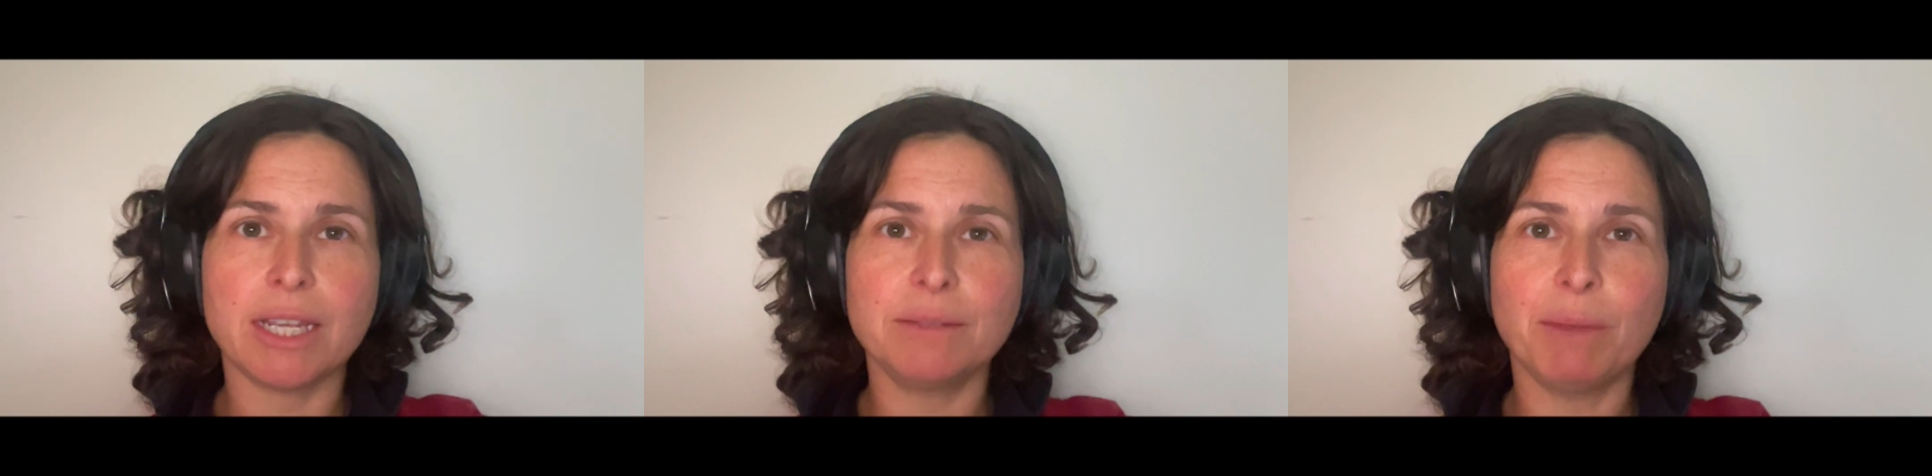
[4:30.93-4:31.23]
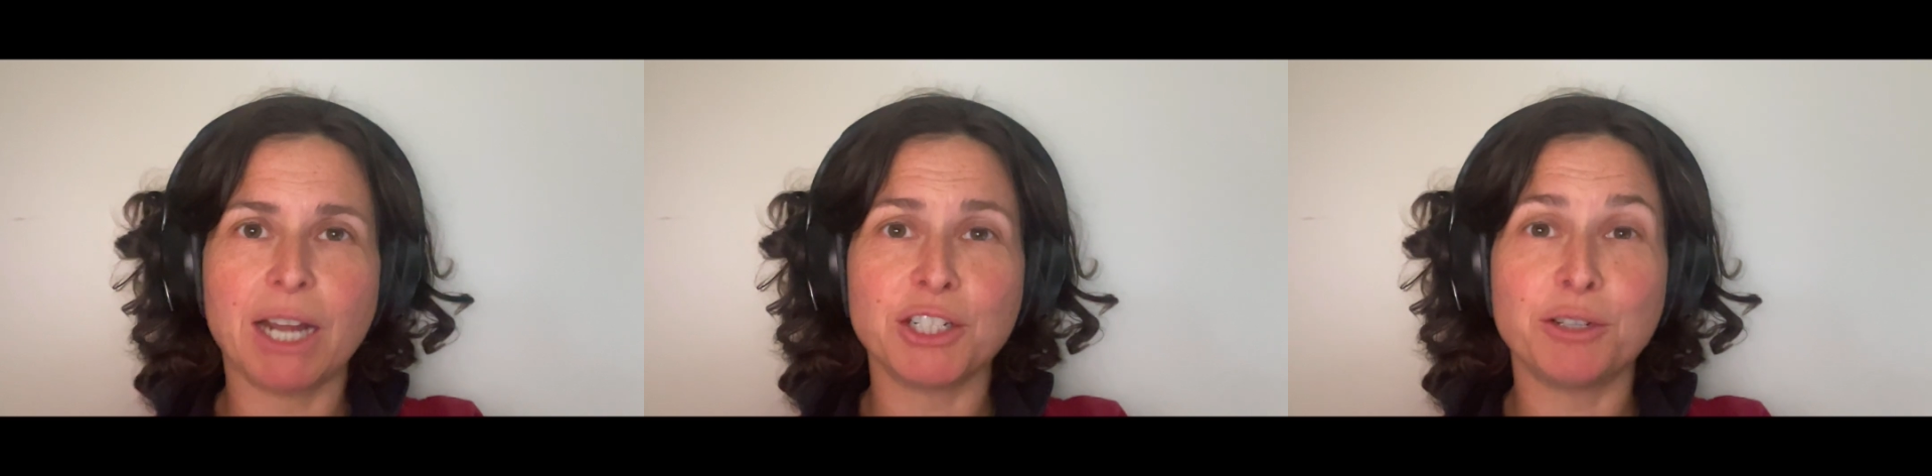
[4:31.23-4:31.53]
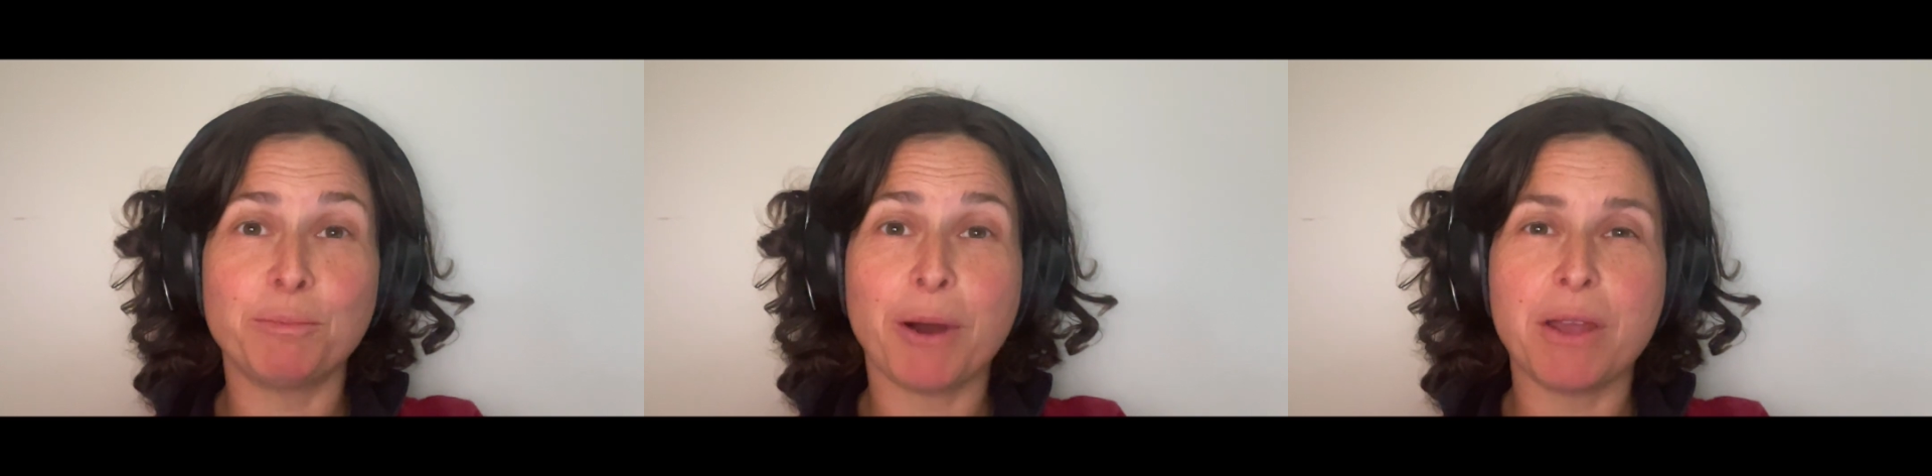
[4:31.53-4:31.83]
is
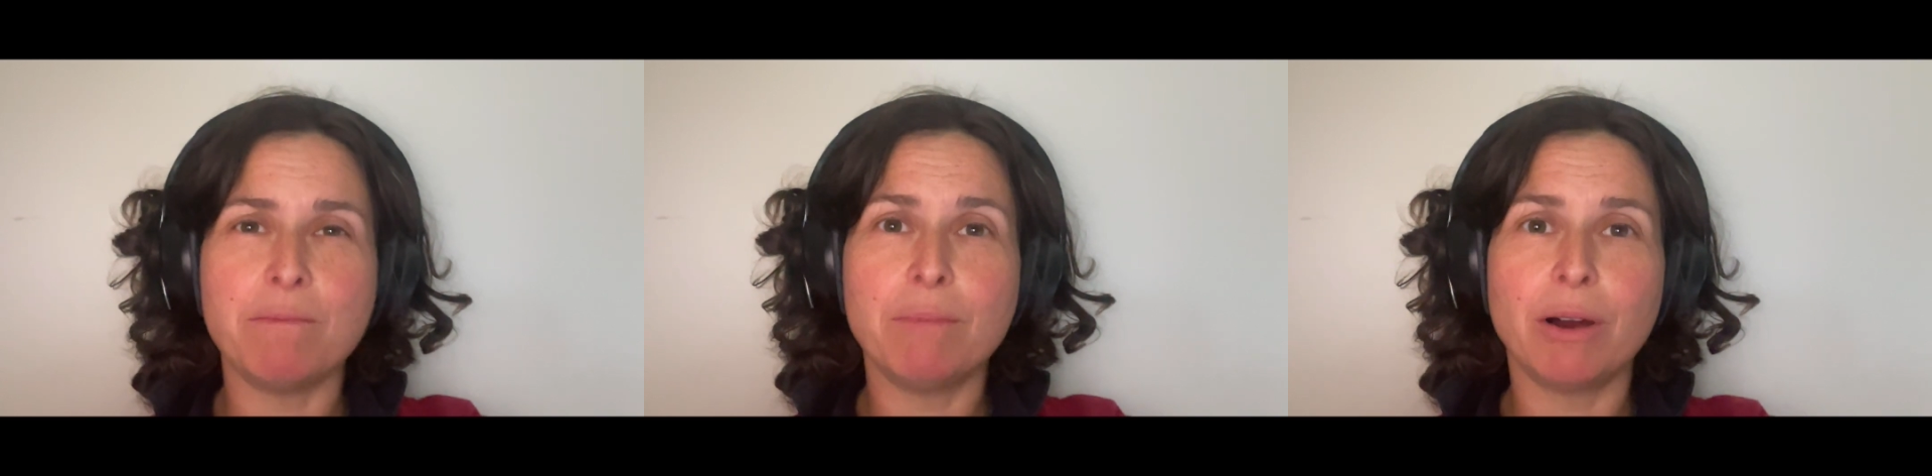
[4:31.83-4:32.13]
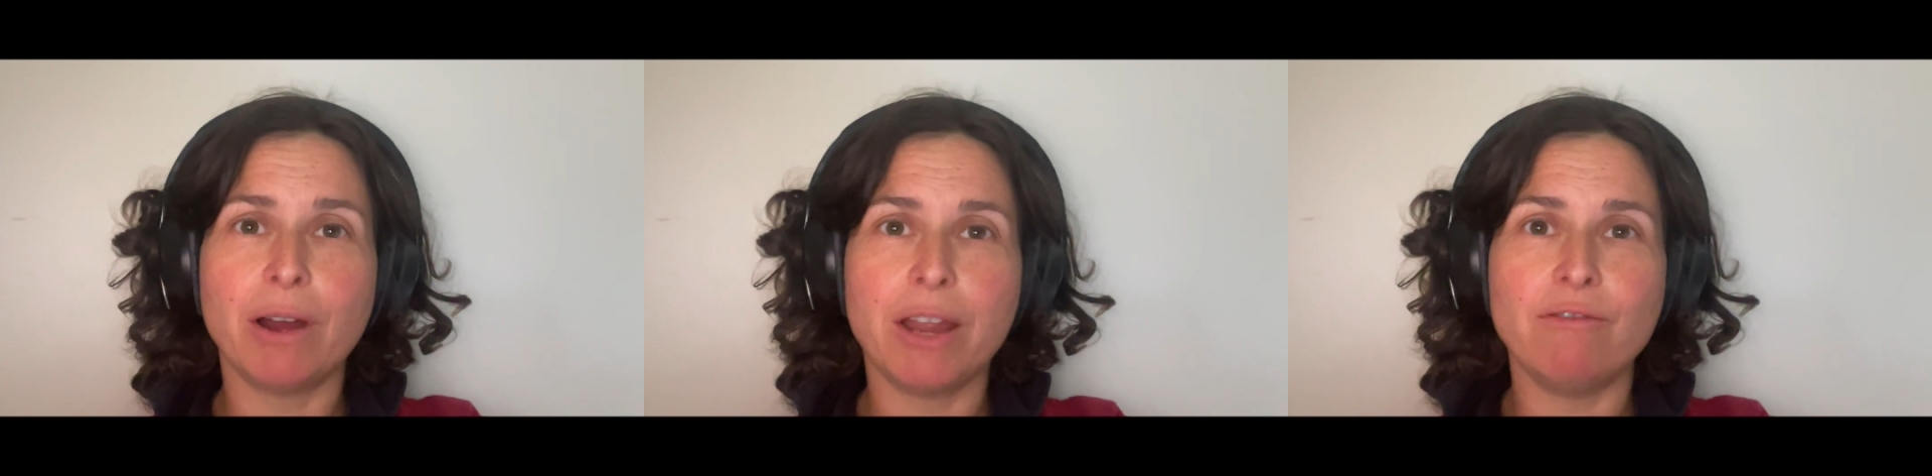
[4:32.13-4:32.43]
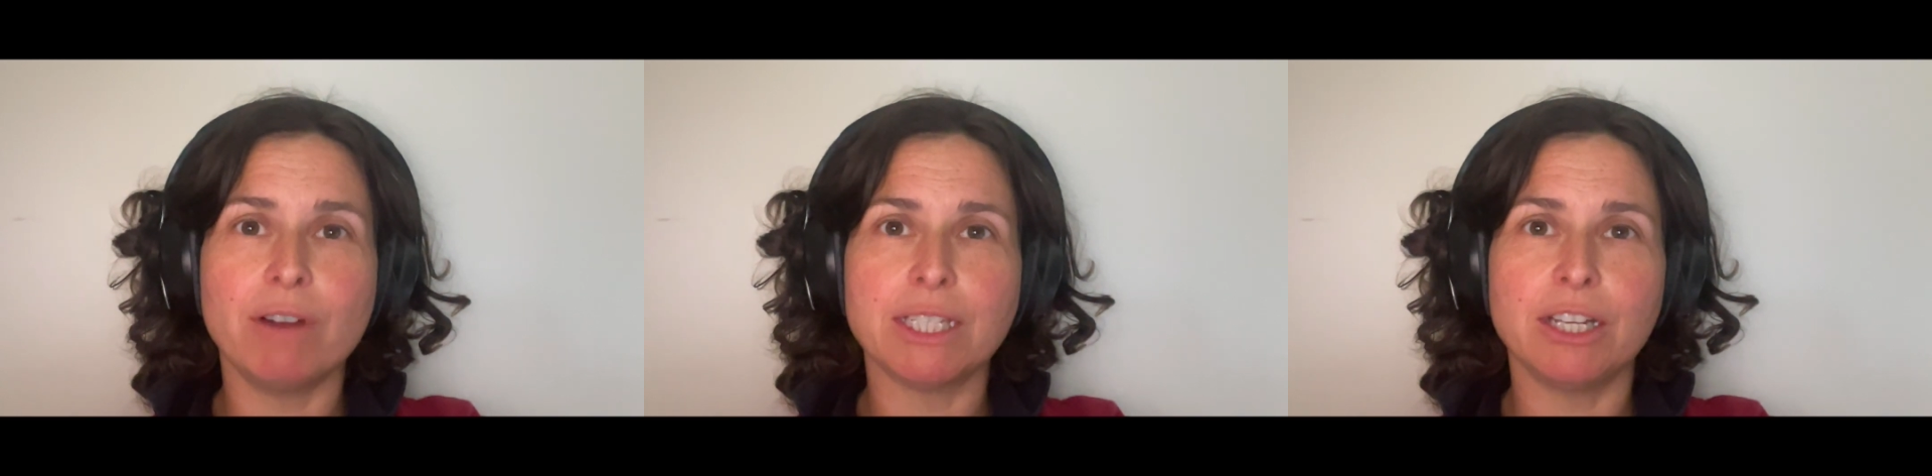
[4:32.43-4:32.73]
matched by my
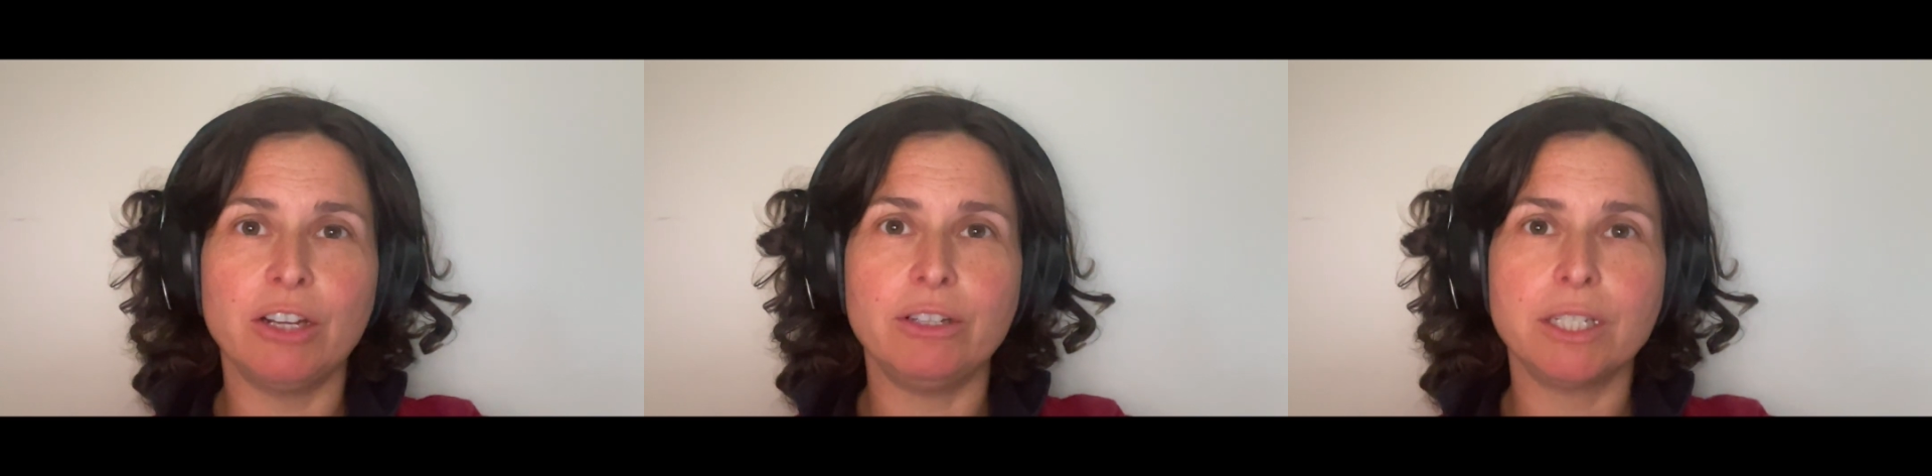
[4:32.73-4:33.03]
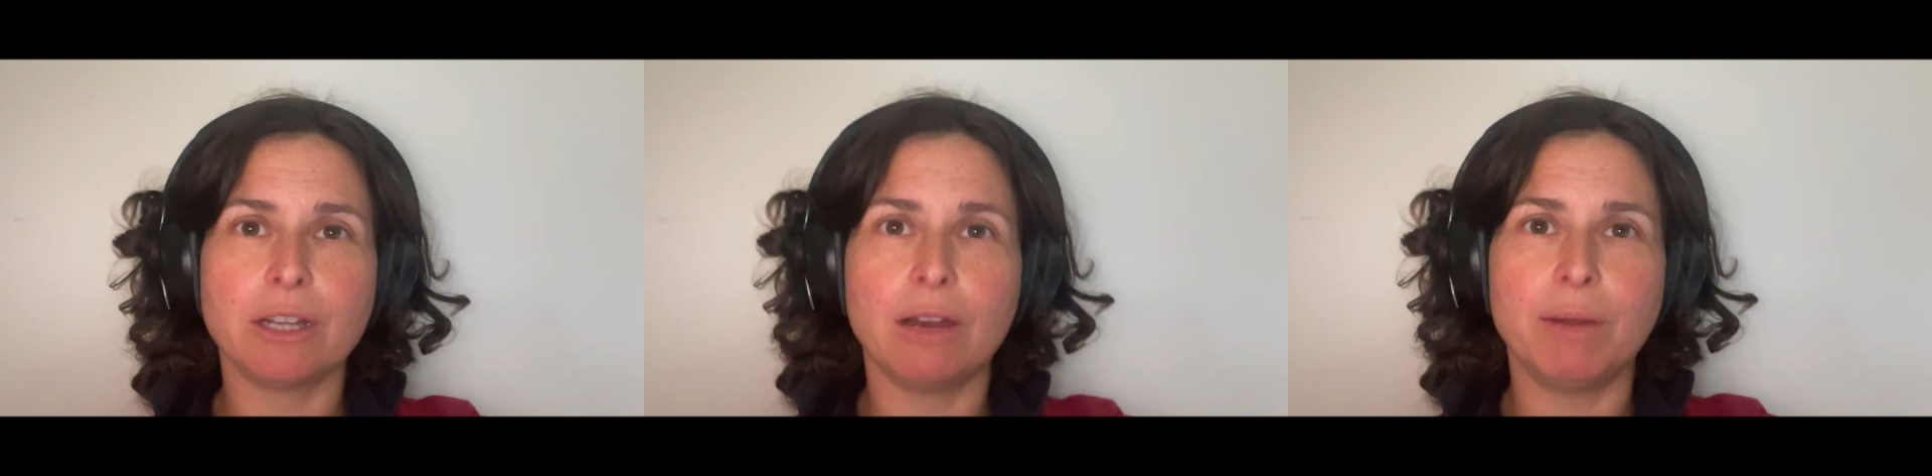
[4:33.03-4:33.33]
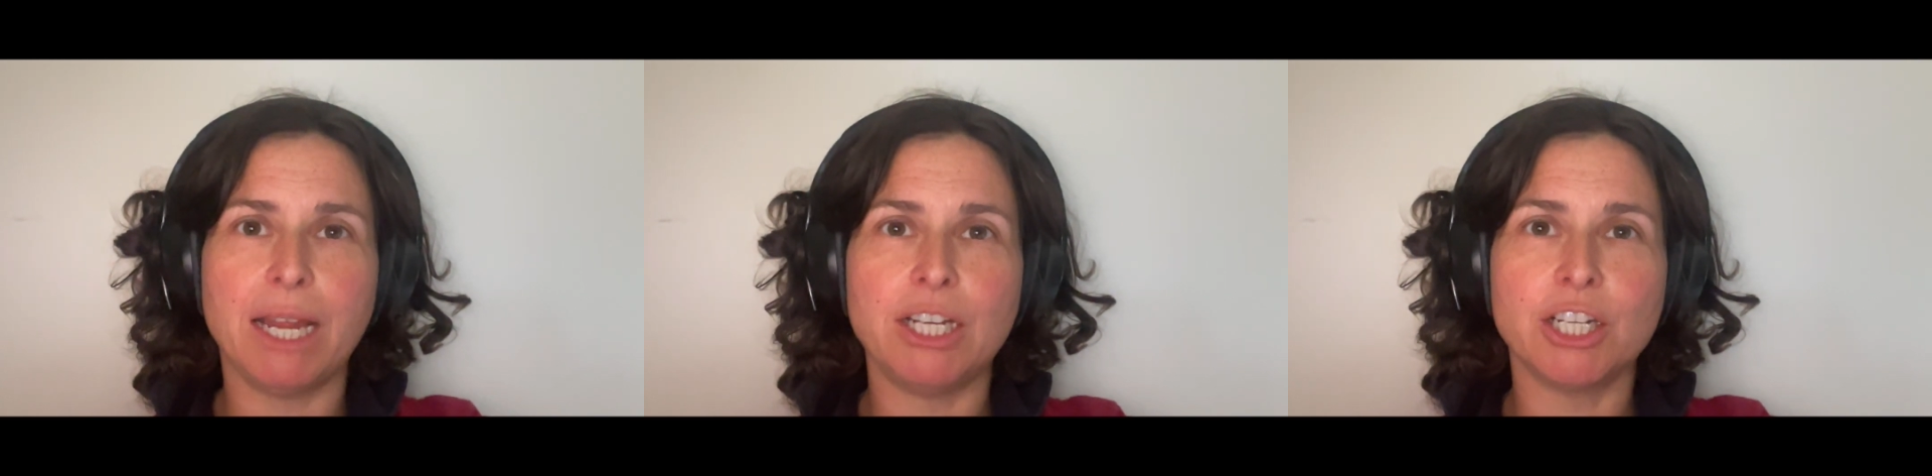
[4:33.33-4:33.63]
resolute
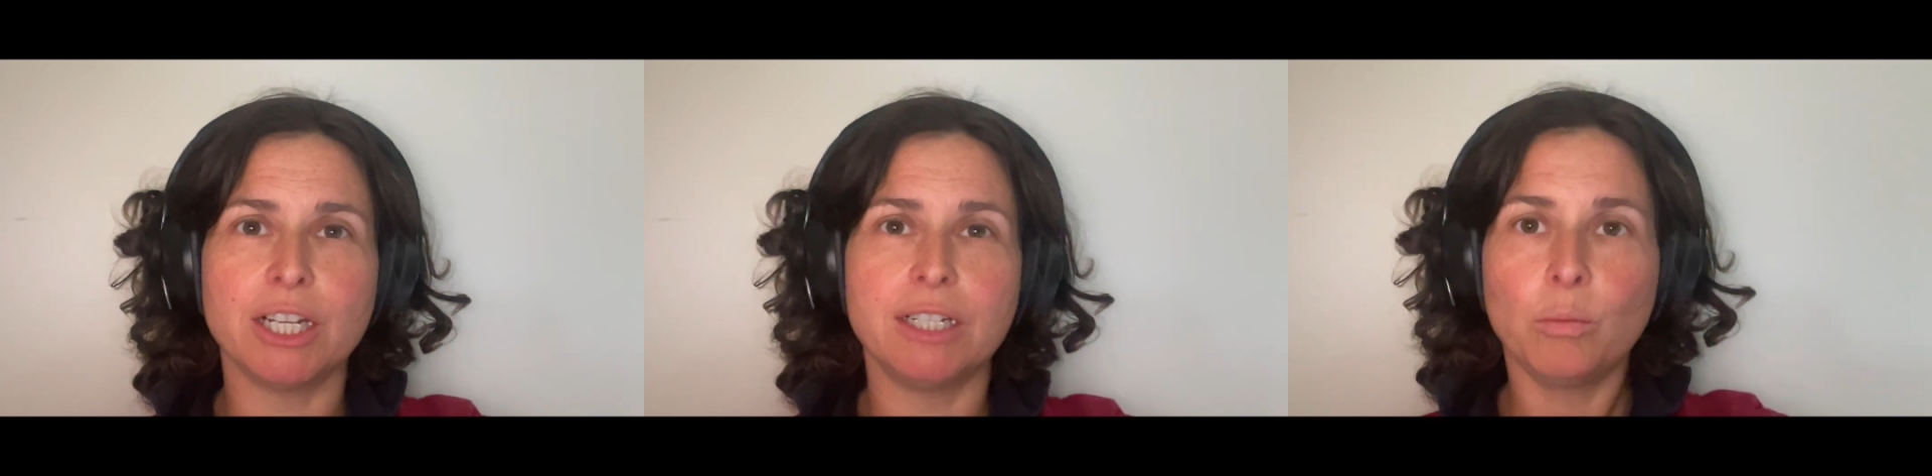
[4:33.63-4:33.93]
determination.